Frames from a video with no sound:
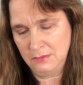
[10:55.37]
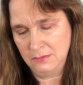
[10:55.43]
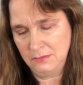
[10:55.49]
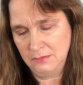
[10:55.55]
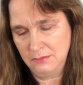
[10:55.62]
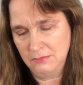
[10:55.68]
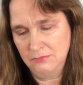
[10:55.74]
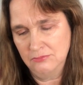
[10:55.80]

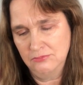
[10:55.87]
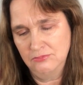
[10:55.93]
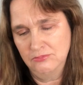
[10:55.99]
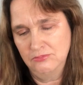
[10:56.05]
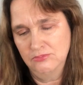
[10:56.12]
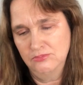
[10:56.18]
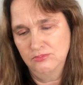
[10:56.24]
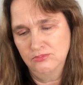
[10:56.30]

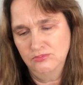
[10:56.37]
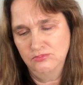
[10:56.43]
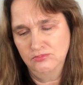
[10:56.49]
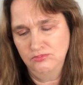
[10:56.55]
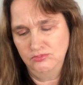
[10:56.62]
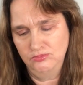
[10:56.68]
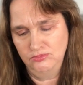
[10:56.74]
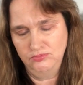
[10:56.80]

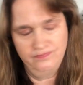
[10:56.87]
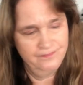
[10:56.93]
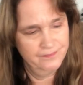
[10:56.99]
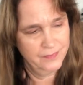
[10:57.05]
Nobody speaks.